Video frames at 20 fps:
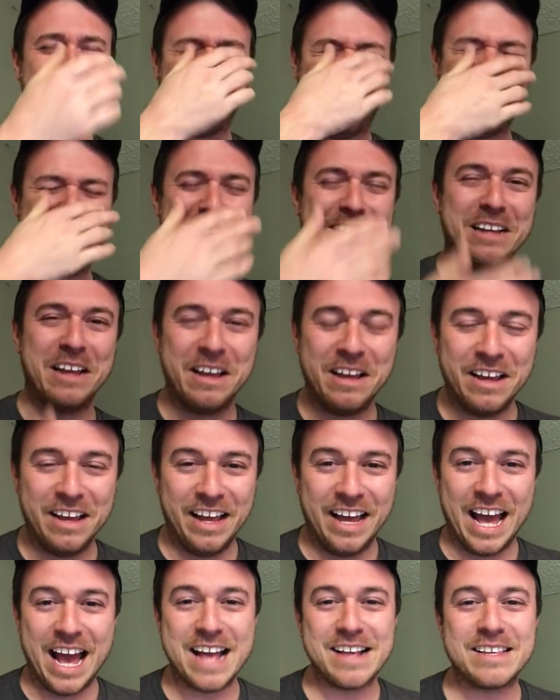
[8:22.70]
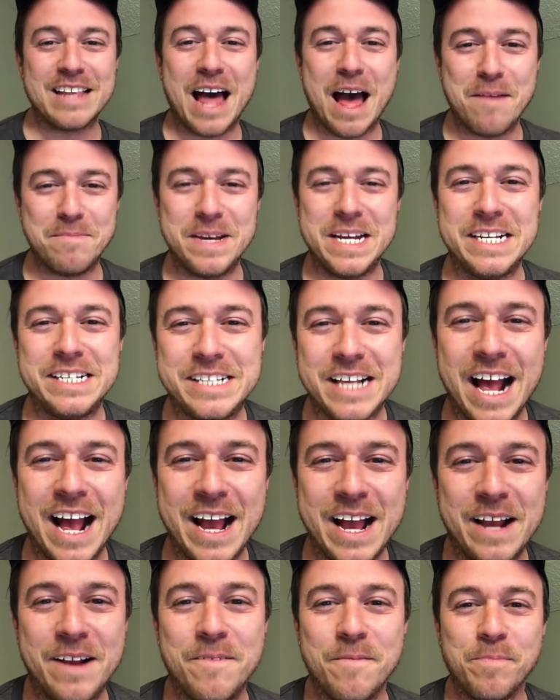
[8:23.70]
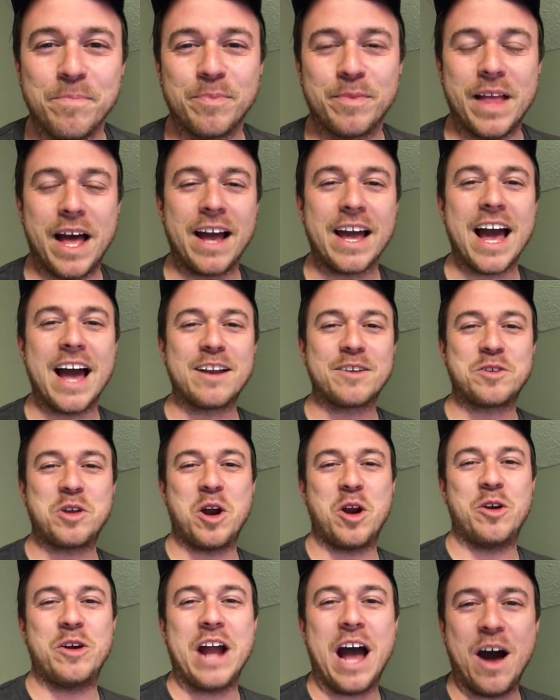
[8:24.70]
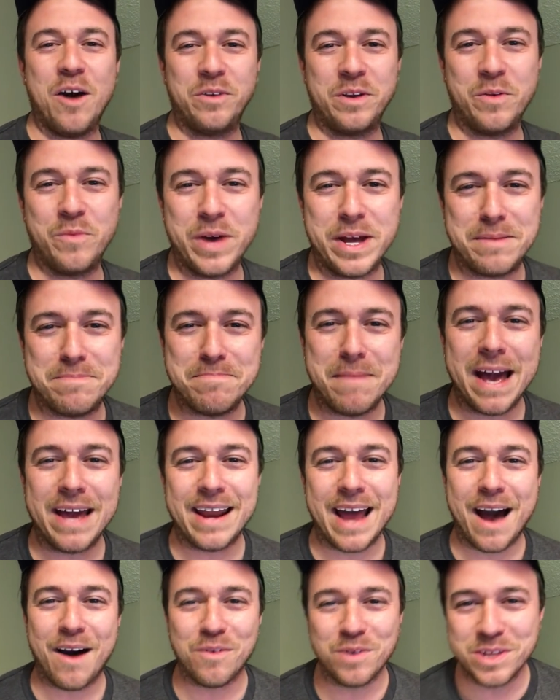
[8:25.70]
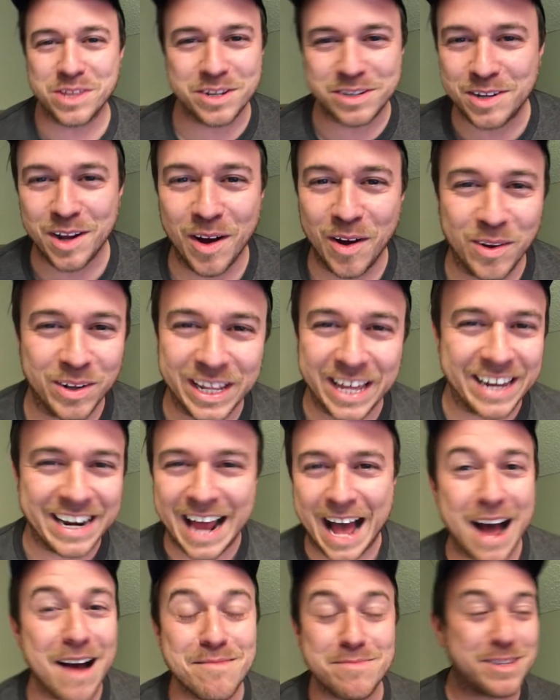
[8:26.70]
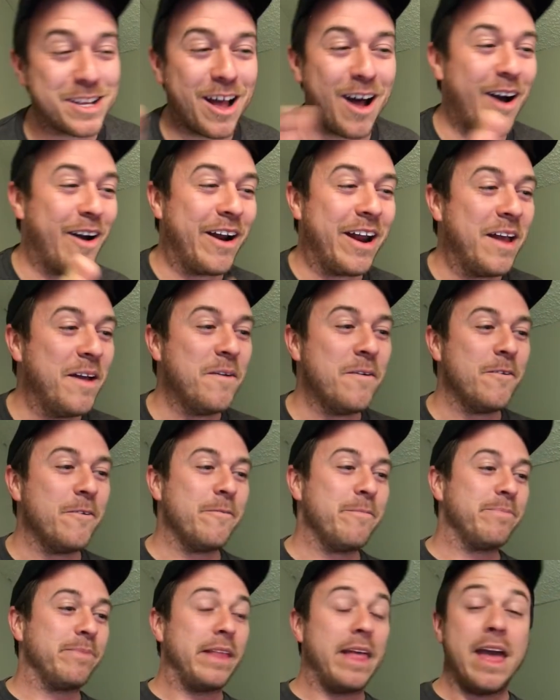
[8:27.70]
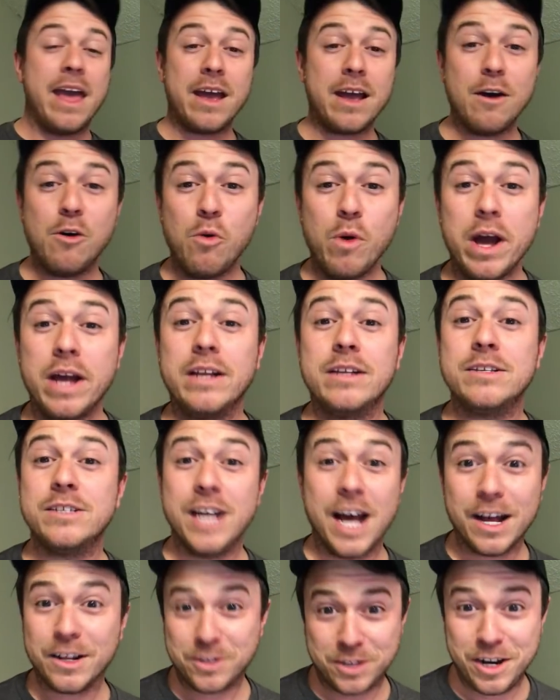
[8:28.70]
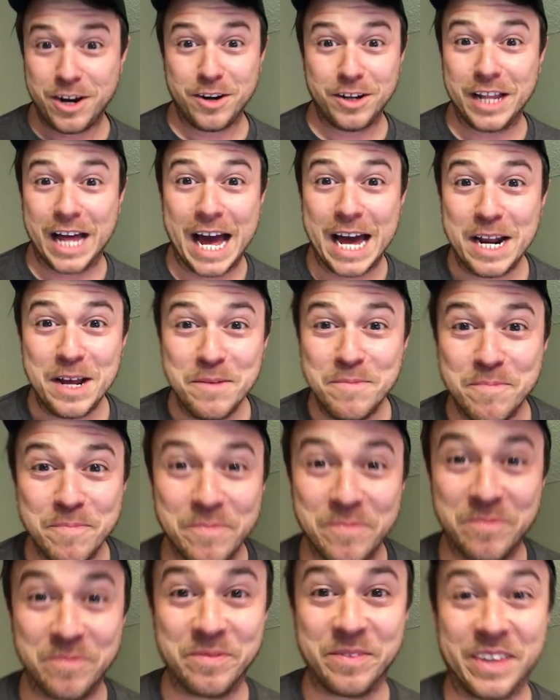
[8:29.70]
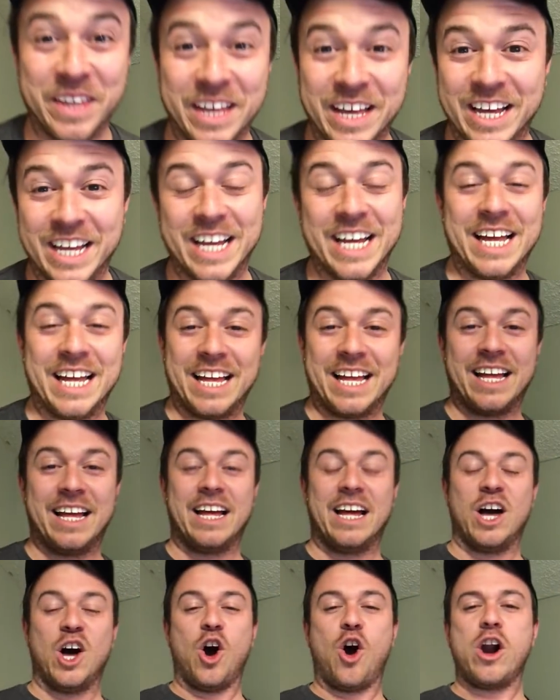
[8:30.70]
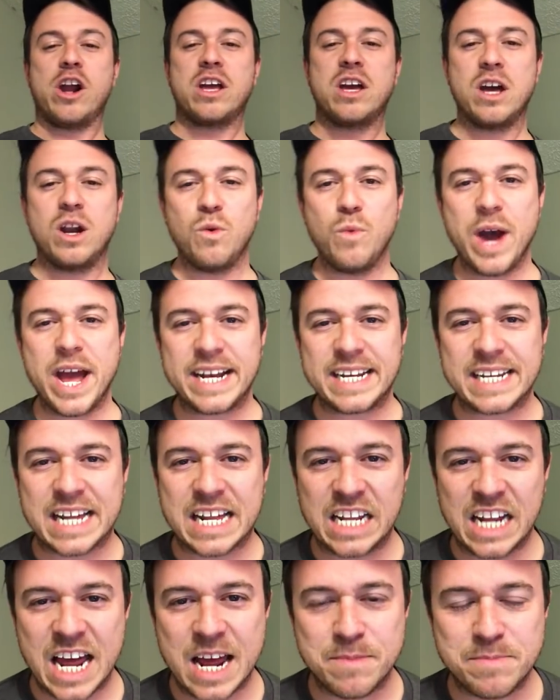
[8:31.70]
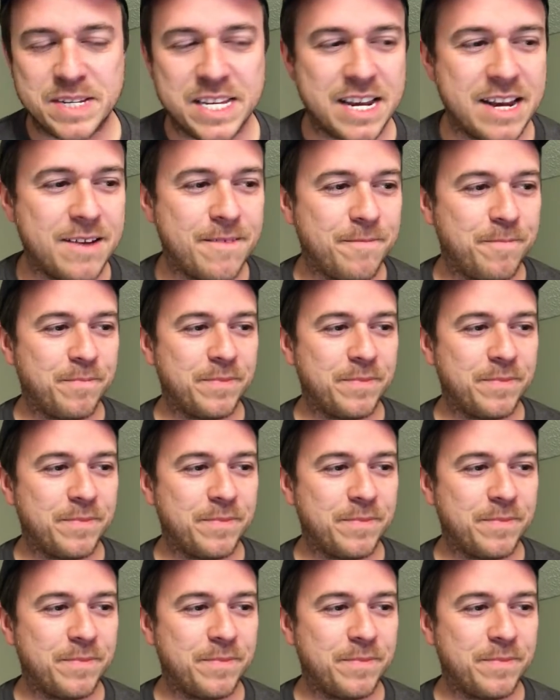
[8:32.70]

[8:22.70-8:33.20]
That's like me saying I got turned on and went and made out with the toilet. I'm sorry. He could have went to South Carolina, or he could have went to Clemson.